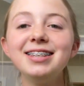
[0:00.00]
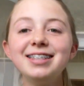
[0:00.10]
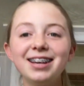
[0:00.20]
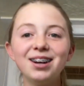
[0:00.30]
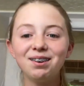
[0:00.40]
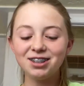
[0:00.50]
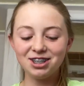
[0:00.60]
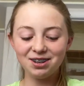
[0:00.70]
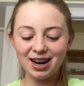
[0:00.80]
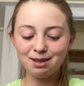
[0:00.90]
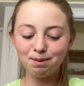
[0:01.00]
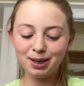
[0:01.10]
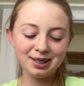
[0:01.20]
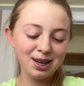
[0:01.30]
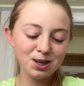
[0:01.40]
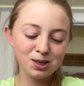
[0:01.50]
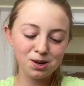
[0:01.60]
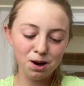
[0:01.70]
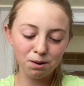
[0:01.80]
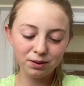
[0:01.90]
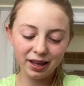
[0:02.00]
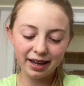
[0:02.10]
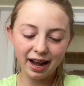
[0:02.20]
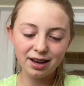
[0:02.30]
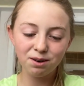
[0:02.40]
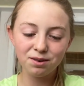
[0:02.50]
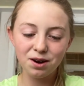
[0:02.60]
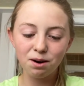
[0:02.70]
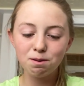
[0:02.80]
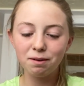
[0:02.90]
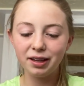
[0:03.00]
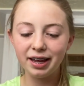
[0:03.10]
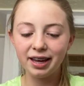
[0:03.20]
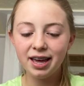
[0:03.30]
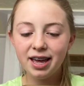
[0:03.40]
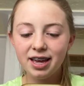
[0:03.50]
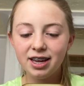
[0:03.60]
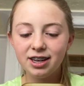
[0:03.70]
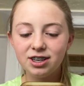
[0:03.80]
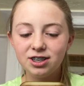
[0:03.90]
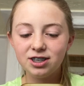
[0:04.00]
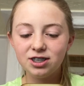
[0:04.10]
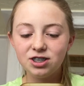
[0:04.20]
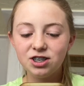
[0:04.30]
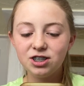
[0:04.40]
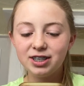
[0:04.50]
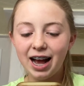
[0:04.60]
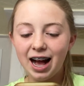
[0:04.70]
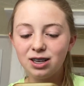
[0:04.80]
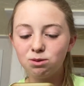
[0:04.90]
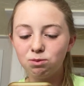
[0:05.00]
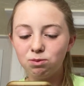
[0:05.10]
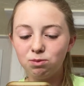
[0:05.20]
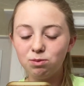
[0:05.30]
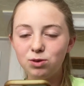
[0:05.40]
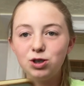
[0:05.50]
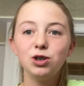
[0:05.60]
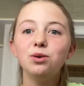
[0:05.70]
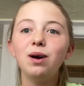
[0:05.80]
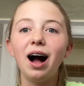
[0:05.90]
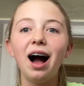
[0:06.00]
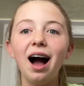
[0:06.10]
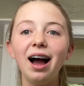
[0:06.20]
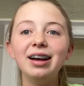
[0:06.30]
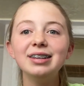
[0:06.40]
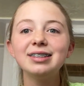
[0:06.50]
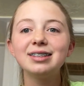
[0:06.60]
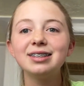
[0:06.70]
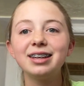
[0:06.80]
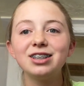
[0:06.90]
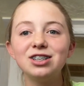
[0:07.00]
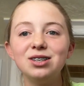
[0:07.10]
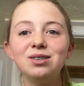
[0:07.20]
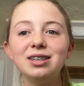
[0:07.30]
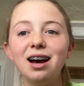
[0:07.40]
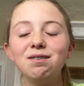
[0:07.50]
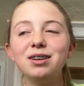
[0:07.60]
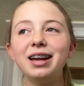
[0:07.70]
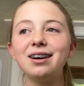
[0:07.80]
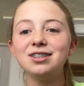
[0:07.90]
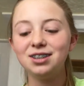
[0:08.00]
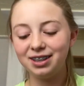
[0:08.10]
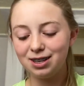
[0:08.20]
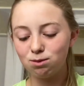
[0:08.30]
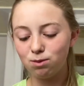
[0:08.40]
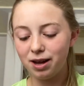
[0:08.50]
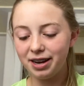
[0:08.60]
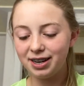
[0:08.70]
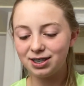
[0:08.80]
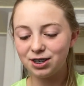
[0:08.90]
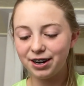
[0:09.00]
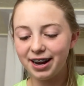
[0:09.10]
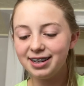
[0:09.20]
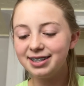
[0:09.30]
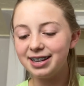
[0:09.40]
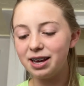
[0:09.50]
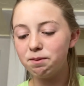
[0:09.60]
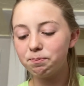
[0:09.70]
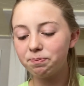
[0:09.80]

seeing her with two eyes because I just know, I don't know her, but, she just has two eyes like she used to have, and now she only has one, and it's crazy.